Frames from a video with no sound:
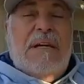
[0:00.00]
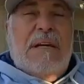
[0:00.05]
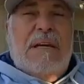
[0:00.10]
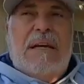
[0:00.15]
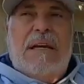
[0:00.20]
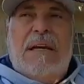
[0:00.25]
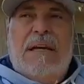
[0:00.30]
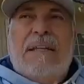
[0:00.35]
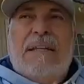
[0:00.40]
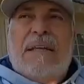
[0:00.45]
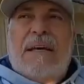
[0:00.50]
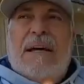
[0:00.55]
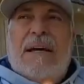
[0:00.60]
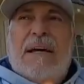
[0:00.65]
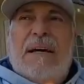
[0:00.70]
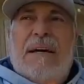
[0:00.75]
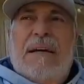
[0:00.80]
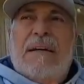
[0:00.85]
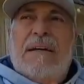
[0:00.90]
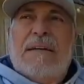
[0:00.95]
And
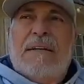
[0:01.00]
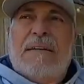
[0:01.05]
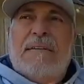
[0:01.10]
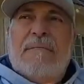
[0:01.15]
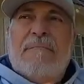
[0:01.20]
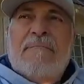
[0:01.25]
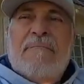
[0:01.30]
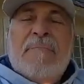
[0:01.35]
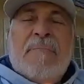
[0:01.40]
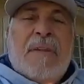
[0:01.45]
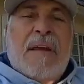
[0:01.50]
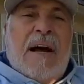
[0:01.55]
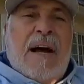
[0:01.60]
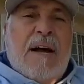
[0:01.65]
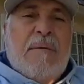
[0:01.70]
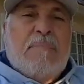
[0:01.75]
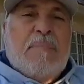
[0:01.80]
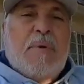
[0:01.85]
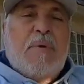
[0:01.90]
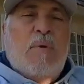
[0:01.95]
I
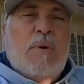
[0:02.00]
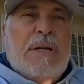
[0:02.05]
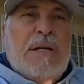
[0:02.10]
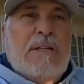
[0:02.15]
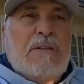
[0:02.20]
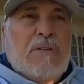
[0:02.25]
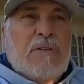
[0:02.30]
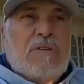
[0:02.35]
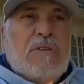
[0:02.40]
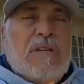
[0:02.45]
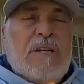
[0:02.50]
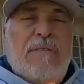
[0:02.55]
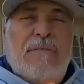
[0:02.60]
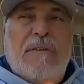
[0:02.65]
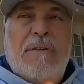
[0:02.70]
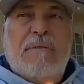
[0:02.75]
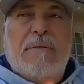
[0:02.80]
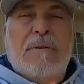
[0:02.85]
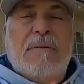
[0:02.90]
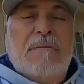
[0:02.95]
put one in to see if
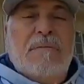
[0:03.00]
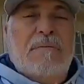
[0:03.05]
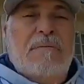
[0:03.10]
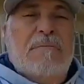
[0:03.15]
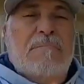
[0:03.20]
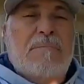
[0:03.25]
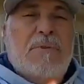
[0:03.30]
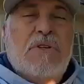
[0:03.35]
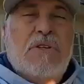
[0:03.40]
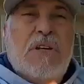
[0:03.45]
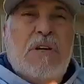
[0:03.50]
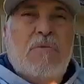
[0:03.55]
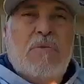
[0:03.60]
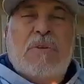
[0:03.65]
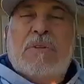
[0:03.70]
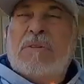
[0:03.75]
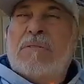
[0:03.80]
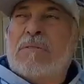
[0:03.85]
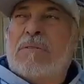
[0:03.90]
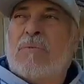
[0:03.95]
the machine
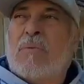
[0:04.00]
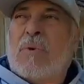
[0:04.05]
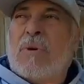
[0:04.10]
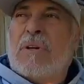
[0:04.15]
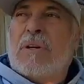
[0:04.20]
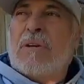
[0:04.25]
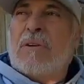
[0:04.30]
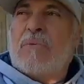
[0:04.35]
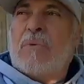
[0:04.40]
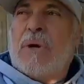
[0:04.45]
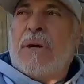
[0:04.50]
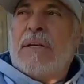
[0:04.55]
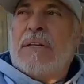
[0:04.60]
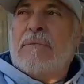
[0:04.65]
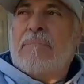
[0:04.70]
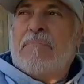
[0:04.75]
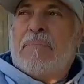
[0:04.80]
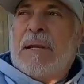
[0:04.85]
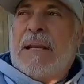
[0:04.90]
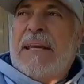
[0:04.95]
was working right
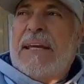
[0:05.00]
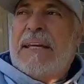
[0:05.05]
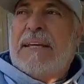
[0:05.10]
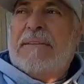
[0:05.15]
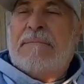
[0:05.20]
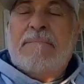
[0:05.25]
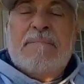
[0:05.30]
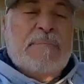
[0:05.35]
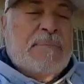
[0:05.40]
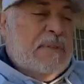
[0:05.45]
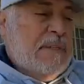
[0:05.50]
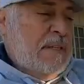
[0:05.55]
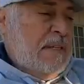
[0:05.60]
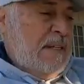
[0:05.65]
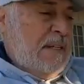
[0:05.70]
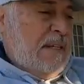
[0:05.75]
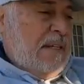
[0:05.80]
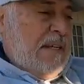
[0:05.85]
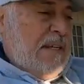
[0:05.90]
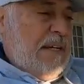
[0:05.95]
and playing,
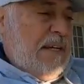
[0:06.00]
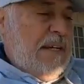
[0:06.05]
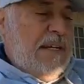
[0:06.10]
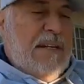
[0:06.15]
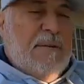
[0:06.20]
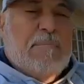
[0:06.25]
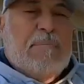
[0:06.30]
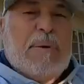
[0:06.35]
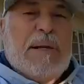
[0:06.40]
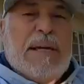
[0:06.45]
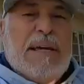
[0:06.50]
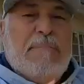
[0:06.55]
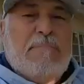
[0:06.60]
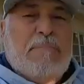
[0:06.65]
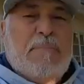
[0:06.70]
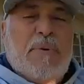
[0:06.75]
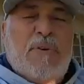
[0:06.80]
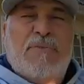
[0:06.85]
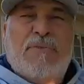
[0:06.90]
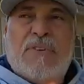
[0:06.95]
and it played
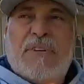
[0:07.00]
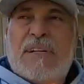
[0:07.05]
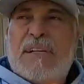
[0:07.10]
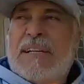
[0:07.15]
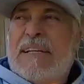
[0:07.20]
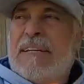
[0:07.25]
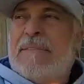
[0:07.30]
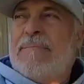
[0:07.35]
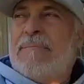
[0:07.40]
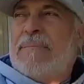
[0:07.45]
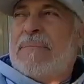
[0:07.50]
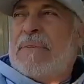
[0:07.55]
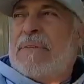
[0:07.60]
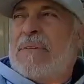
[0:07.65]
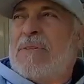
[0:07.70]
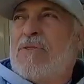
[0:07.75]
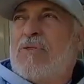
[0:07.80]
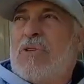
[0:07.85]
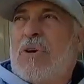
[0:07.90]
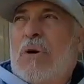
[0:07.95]
perfectly.
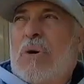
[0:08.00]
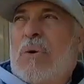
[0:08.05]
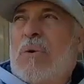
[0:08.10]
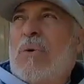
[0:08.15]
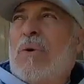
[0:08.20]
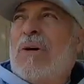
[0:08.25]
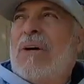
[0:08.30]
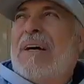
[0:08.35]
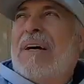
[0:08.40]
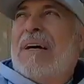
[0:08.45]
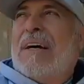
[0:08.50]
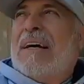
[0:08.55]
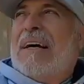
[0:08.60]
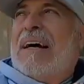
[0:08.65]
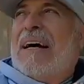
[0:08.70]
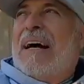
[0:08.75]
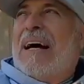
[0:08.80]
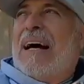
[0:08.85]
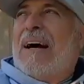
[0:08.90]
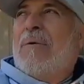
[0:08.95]
So
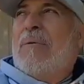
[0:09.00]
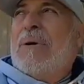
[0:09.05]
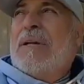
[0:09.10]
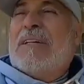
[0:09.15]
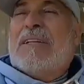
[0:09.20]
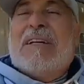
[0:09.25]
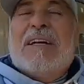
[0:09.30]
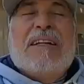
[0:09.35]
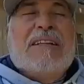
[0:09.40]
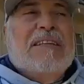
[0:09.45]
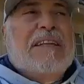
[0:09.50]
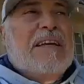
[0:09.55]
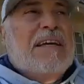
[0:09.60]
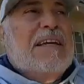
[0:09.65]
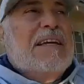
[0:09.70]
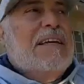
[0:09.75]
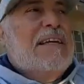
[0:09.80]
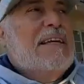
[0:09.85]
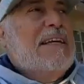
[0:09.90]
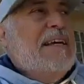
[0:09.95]
I went and started
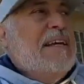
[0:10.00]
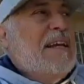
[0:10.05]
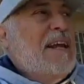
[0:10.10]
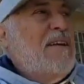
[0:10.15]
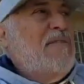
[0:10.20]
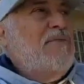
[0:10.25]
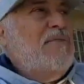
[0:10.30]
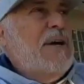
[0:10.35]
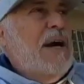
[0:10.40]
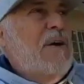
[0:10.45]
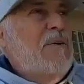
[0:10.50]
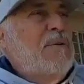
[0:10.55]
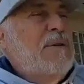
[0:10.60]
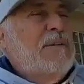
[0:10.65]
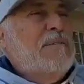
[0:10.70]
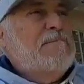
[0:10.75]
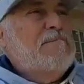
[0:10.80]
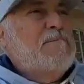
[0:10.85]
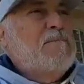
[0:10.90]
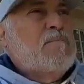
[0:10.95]
digging, and I found
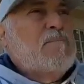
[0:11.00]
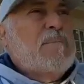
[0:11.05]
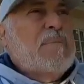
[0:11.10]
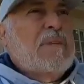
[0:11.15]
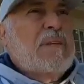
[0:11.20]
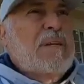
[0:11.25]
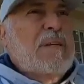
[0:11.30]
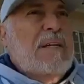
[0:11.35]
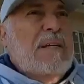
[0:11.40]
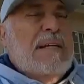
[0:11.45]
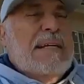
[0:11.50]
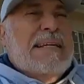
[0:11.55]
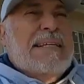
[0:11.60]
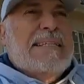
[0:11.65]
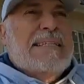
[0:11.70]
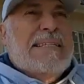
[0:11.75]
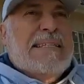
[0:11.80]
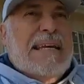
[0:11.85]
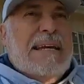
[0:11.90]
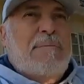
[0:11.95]

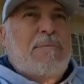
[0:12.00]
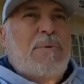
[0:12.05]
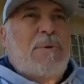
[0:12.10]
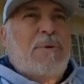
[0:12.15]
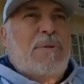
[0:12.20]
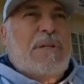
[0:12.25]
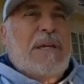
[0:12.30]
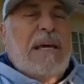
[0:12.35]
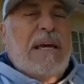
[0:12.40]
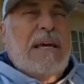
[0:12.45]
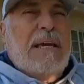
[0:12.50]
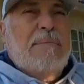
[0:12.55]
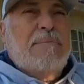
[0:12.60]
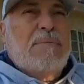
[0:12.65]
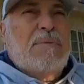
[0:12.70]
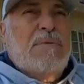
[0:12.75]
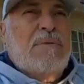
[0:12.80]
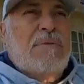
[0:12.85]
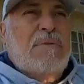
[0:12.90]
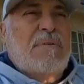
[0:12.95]
several
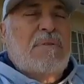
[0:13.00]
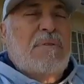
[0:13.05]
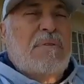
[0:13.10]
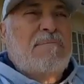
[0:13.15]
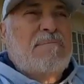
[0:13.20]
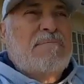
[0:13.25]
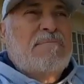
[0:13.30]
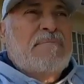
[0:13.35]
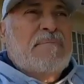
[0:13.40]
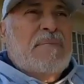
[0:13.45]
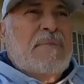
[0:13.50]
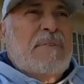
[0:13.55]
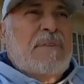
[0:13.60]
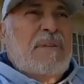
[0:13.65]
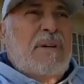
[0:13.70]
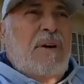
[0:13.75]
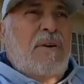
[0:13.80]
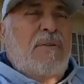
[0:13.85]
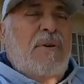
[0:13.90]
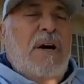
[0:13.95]
tapes
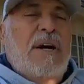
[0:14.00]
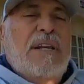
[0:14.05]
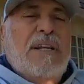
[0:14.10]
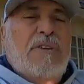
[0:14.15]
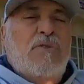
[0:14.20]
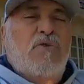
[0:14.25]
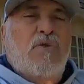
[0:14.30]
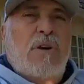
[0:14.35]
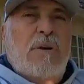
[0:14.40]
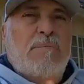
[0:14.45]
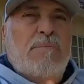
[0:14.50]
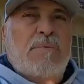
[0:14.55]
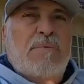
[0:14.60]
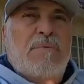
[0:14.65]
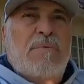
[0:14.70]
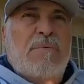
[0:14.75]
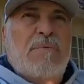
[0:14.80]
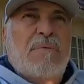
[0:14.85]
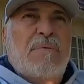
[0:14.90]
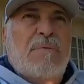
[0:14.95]
of hunting trips